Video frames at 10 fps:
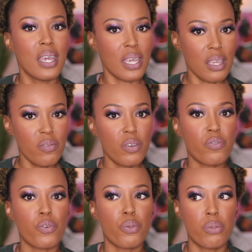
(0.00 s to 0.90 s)
Even
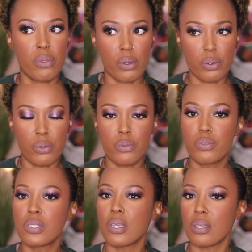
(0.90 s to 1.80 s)
for
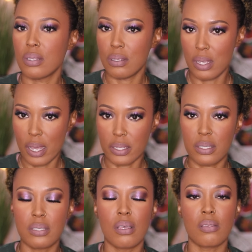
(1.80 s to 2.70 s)
those,
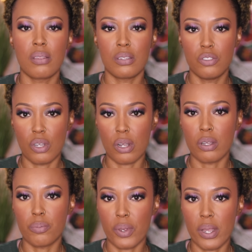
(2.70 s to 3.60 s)
yes, the
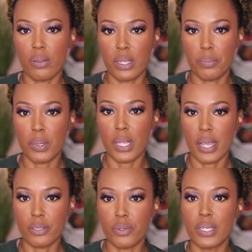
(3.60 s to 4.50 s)
dark brown lip
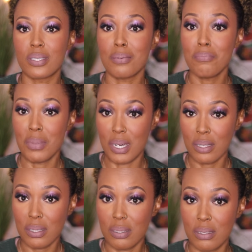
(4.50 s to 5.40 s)
liner is a
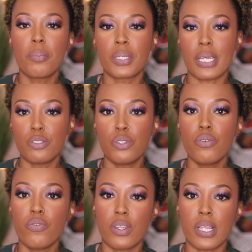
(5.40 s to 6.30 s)
must, but I do
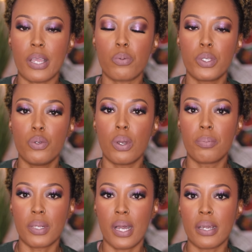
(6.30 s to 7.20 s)
feel like when you
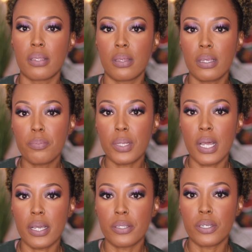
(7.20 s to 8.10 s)
apply the lip
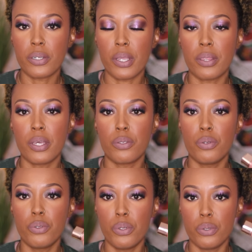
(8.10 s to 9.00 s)
liner and then
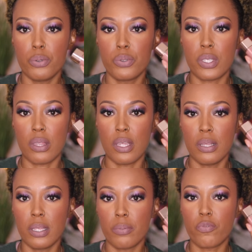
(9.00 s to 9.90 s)
you use the
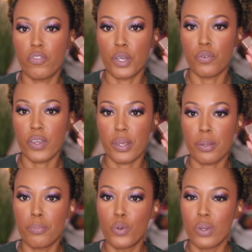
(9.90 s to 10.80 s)
lip
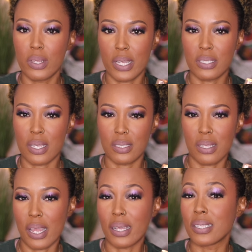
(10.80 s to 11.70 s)
velvet more or less as
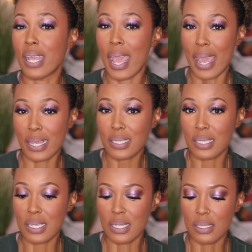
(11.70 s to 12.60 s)
like an
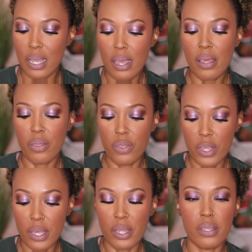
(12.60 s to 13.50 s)
accent,
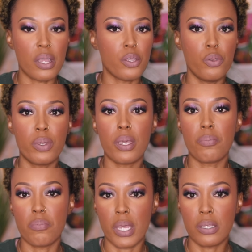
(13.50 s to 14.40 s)
then you
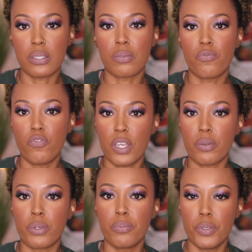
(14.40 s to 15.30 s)
can make some
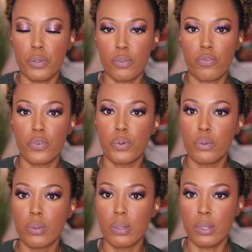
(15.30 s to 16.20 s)
very beautiful
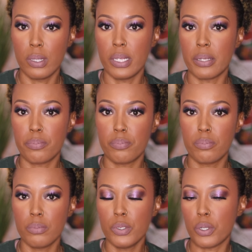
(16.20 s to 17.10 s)
lip,
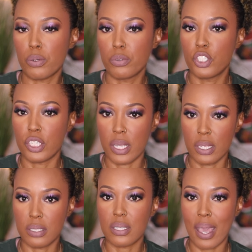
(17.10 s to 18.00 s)
you know,
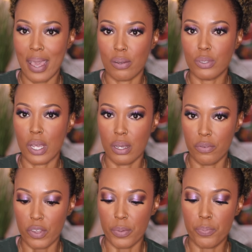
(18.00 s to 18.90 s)
shades out
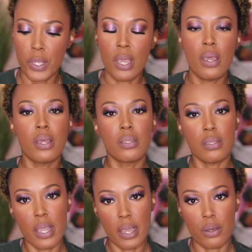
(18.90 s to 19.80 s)
of it.
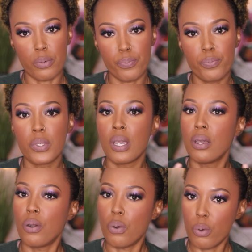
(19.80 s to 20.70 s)
Now,
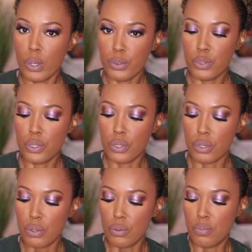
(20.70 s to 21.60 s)
on
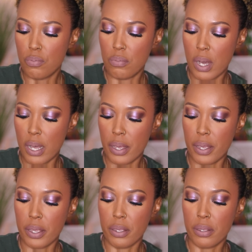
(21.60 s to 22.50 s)
to
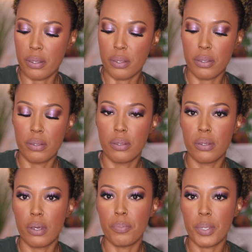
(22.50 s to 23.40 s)
my
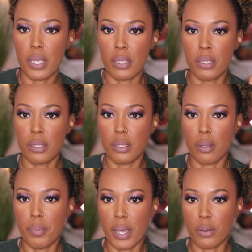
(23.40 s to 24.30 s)
opinion
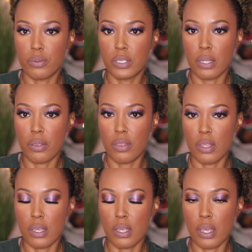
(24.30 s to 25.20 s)
about
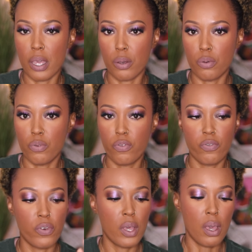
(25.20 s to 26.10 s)
the
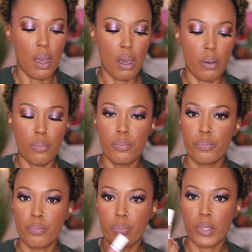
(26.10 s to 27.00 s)
e.l.f. Um,
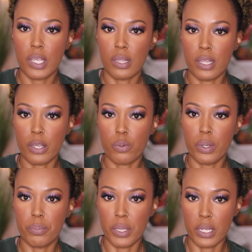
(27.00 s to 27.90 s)

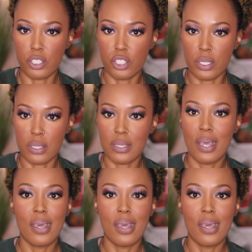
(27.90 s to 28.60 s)
liquid blushes.